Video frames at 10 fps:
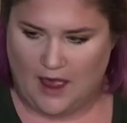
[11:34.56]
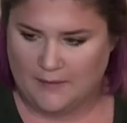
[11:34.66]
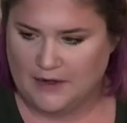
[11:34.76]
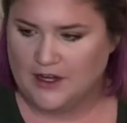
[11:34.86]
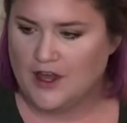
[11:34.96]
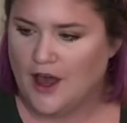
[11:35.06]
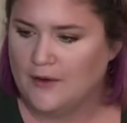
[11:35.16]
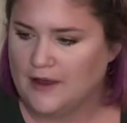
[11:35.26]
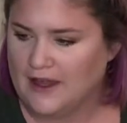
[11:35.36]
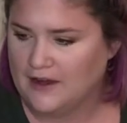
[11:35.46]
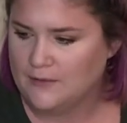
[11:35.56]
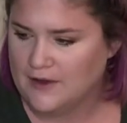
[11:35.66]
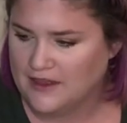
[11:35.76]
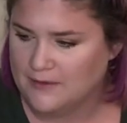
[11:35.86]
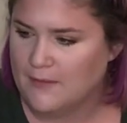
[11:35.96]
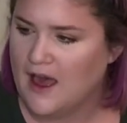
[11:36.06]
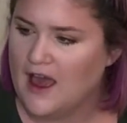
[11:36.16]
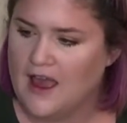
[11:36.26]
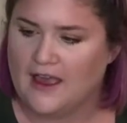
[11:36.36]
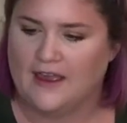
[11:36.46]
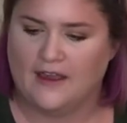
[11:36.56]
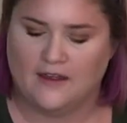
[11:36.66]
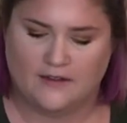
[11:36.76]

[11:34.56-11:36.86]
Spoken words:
I'm gonna go in with my